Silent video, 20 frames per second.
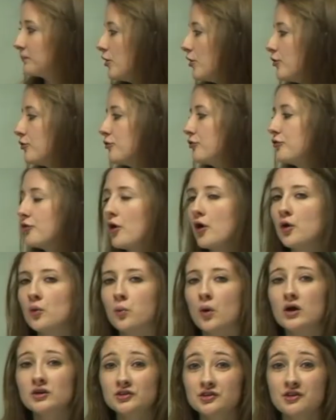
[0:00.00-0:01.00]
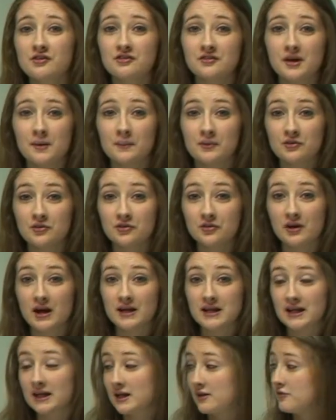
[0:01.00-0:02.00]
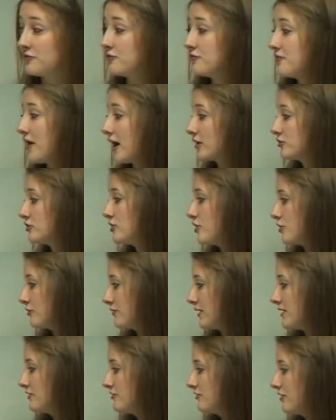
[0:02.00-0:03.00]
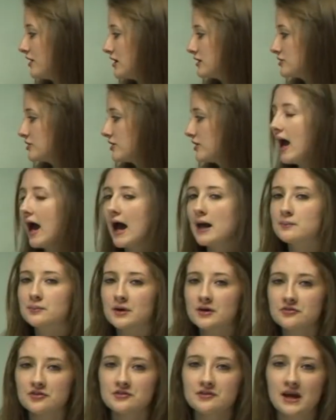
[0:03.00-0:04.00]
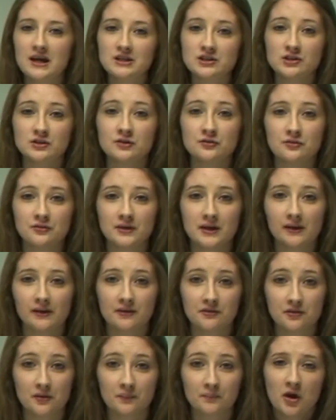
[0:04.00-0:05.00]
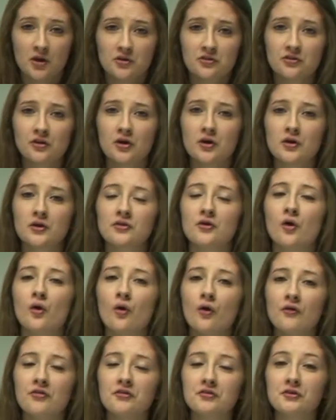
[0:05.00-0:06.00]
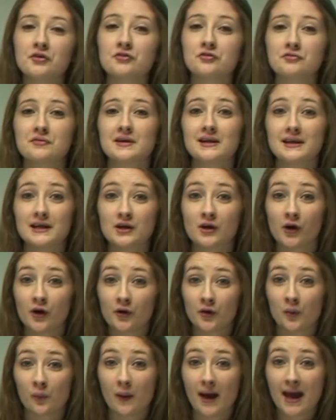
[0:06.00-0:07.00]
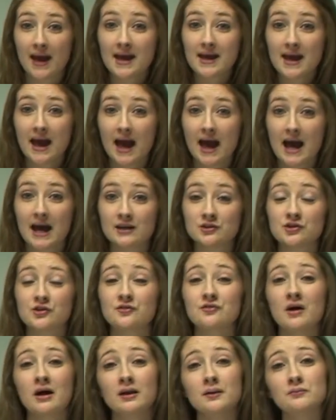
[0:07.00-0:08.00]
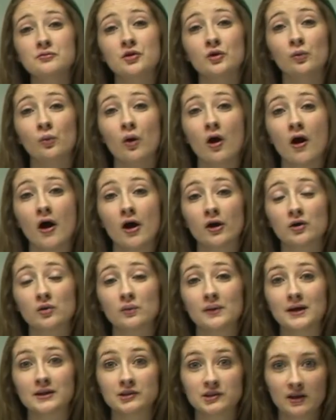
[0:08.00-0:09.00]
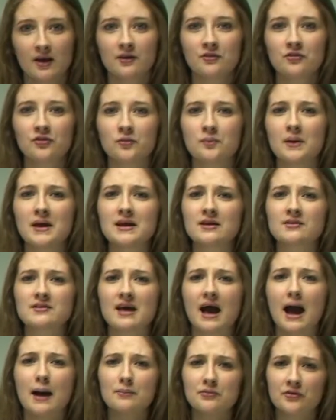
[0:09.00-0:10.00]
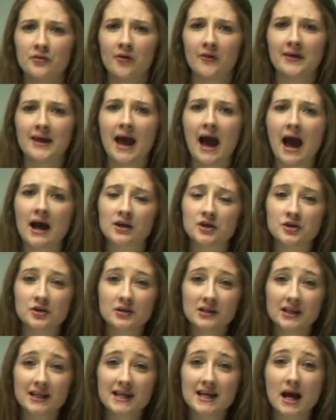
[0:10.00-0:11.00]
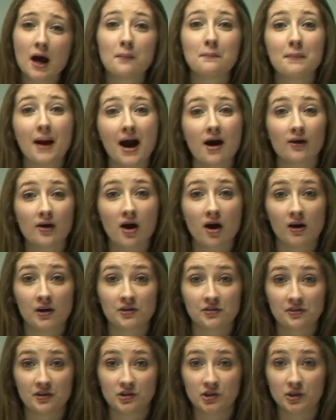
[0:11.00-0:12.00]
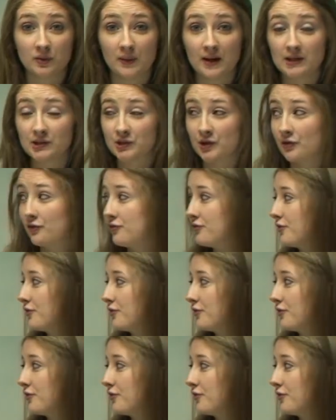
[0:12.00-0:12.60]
So what she's demonstrating is factual research and presentation of realism. So the author has really gone away and developed a work which speaks absolutely accurately about current situations.